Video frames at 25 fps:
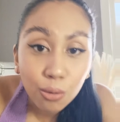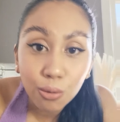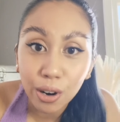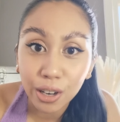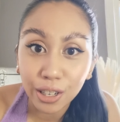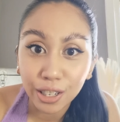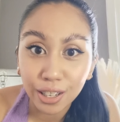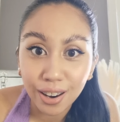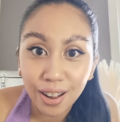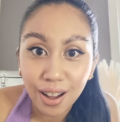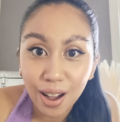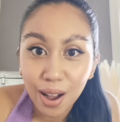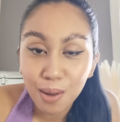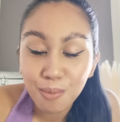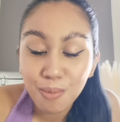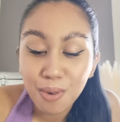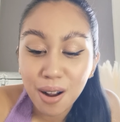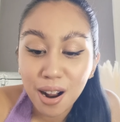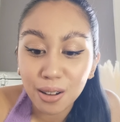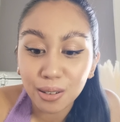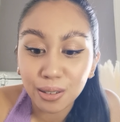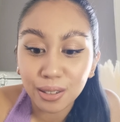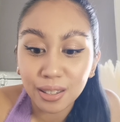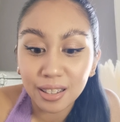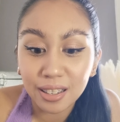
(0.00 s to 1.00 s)
regular
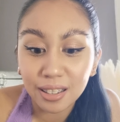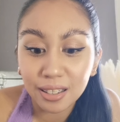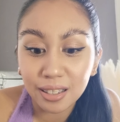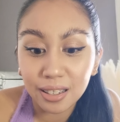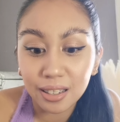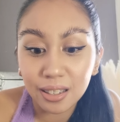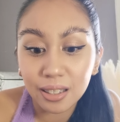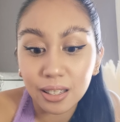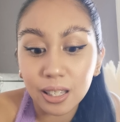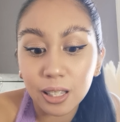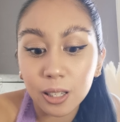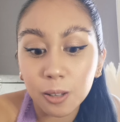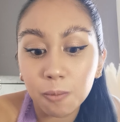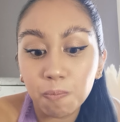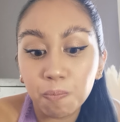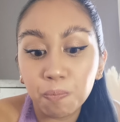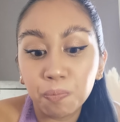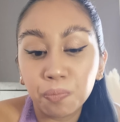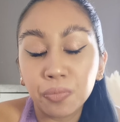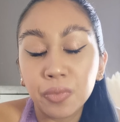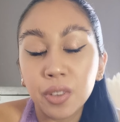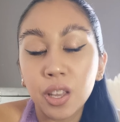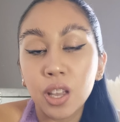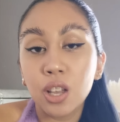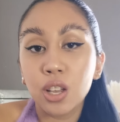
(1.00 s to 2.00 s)
eyebrow scissors.
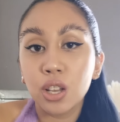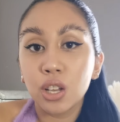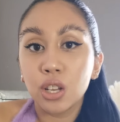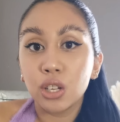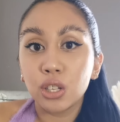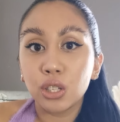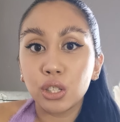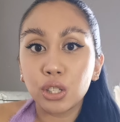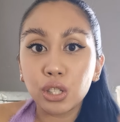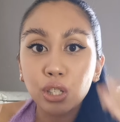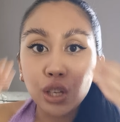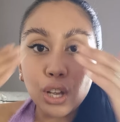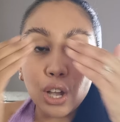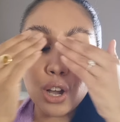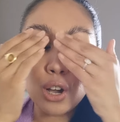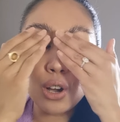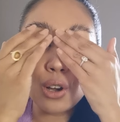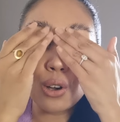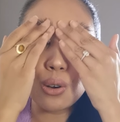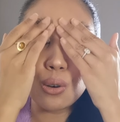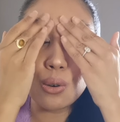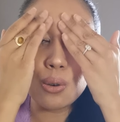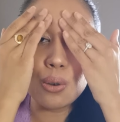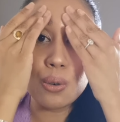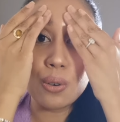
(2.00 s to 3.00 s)

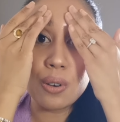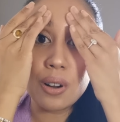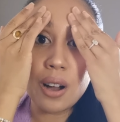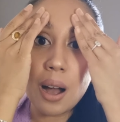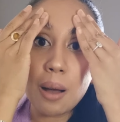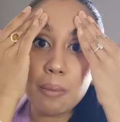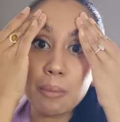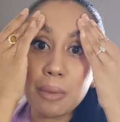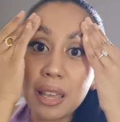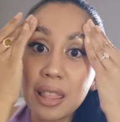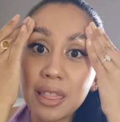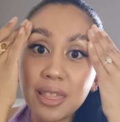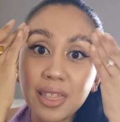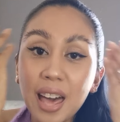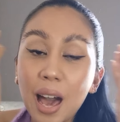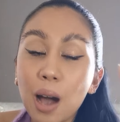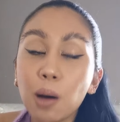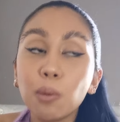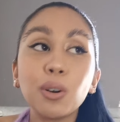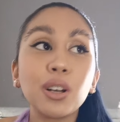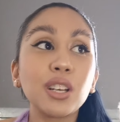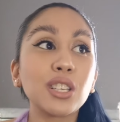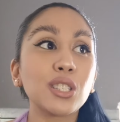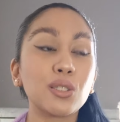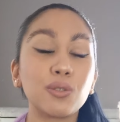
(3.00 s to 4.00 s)
So, I mean, that
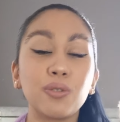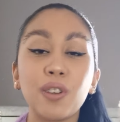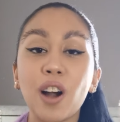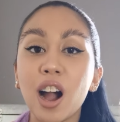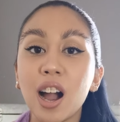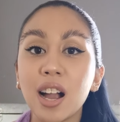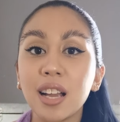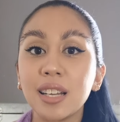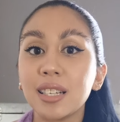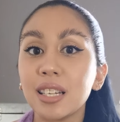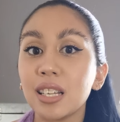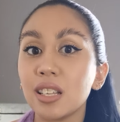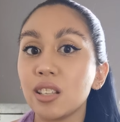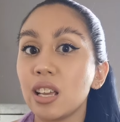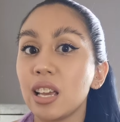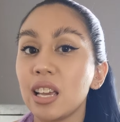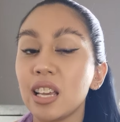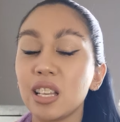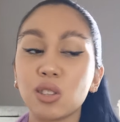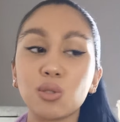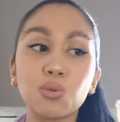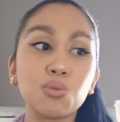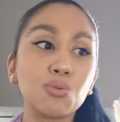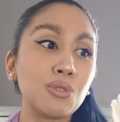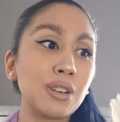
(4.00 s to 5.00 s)
works fine.
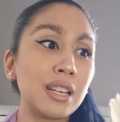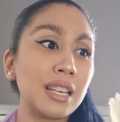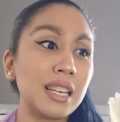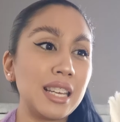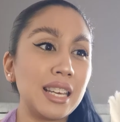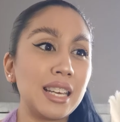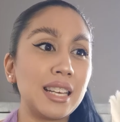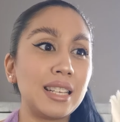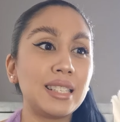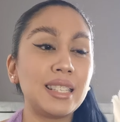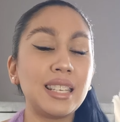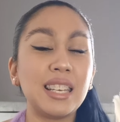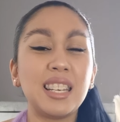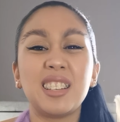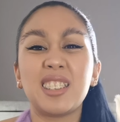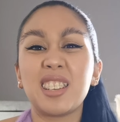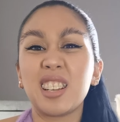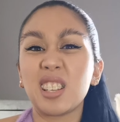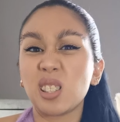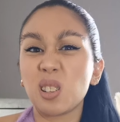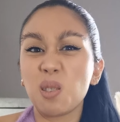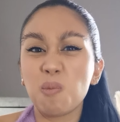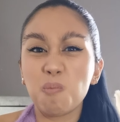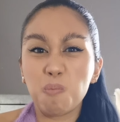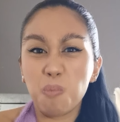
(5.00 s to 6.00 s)
It's really easy. It
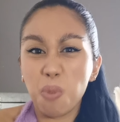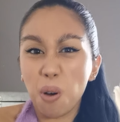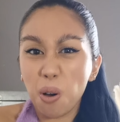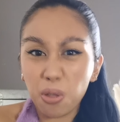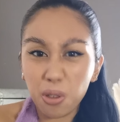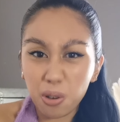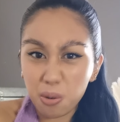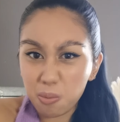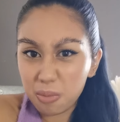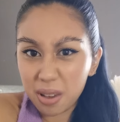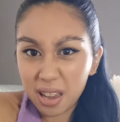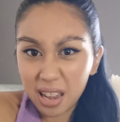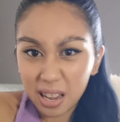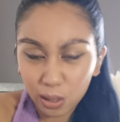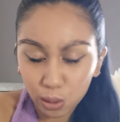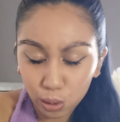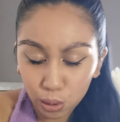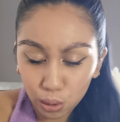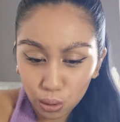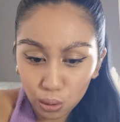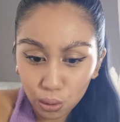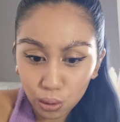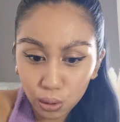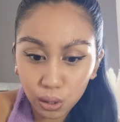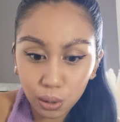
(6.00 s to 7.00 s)
doesn't bother me at
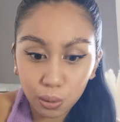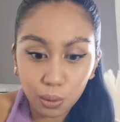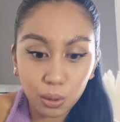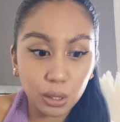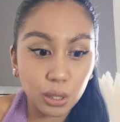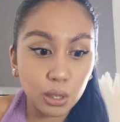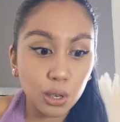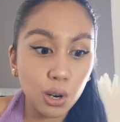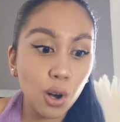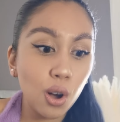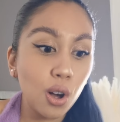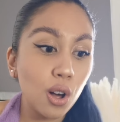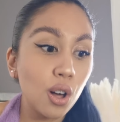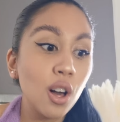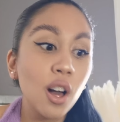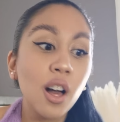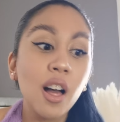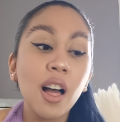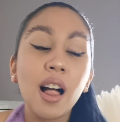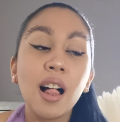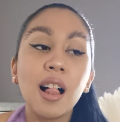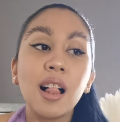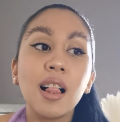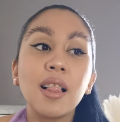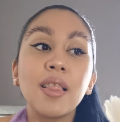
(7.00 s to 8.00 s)
all. So it's not
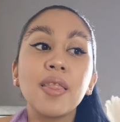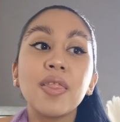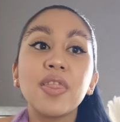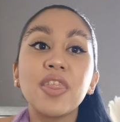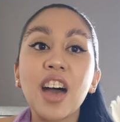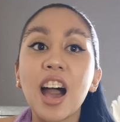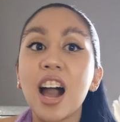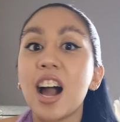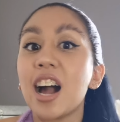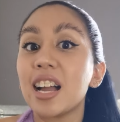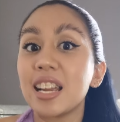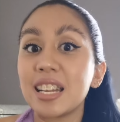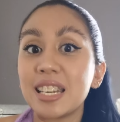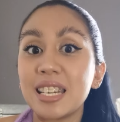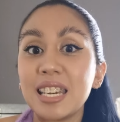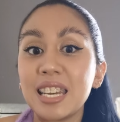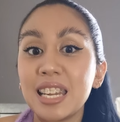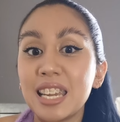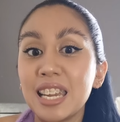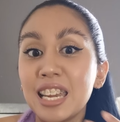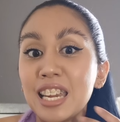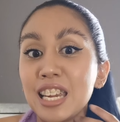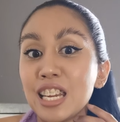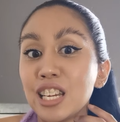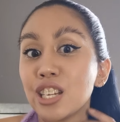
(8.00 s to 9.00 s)
that I
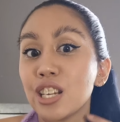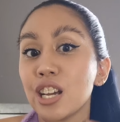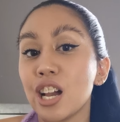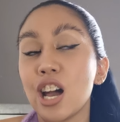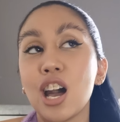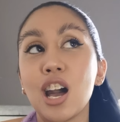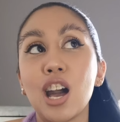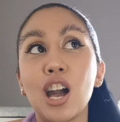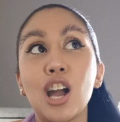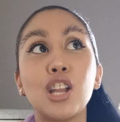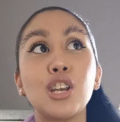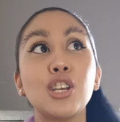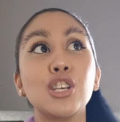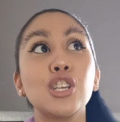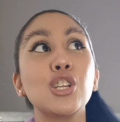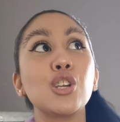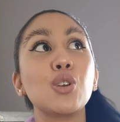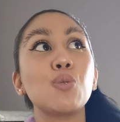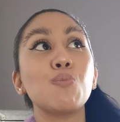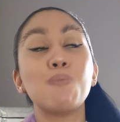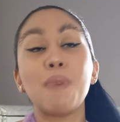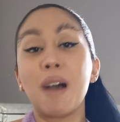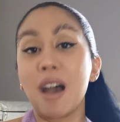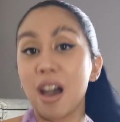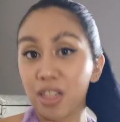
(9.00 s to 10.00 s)
need a
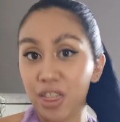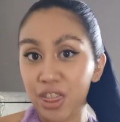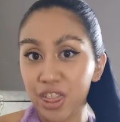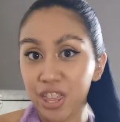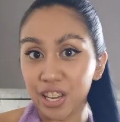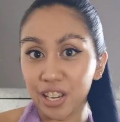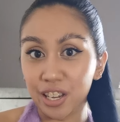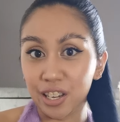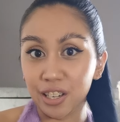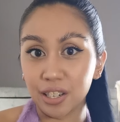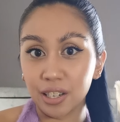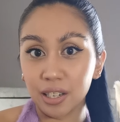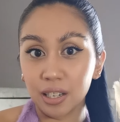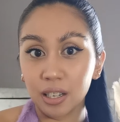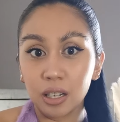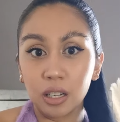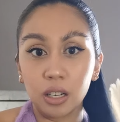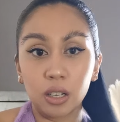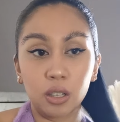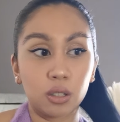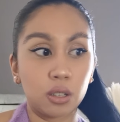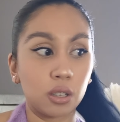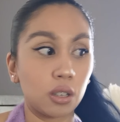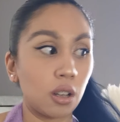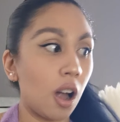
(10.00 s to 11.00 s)
new method
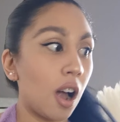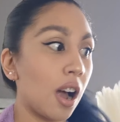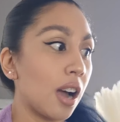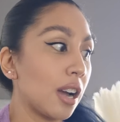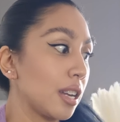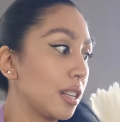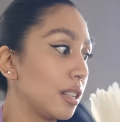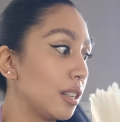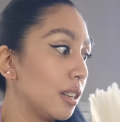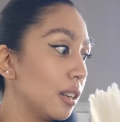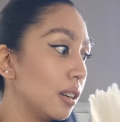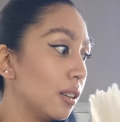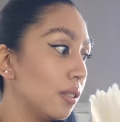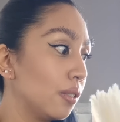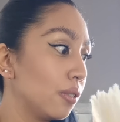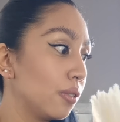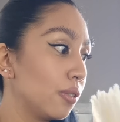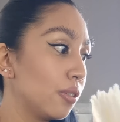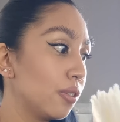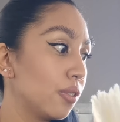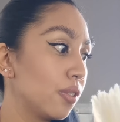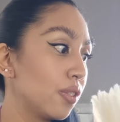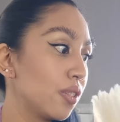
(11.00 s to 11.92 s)
to kind of